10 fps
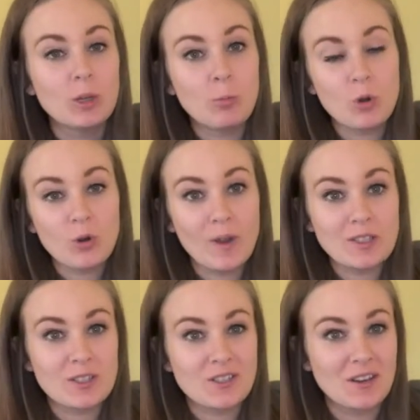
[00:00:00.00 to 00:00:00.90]
nipple
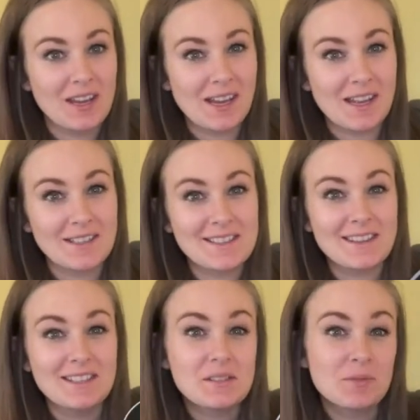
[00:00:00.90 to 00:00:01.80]
corrector and
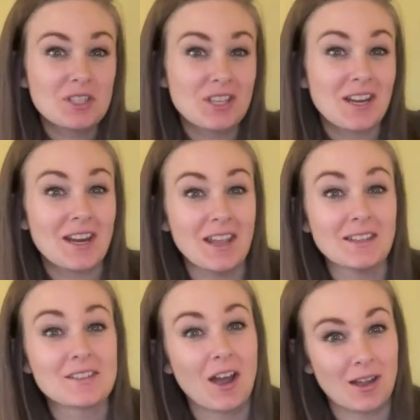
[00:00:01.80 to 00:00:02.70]
this machine
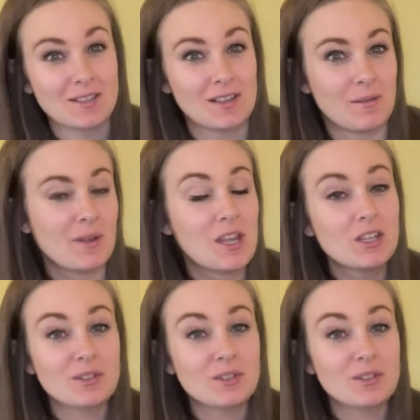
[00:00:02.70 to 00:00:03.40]
is awesome.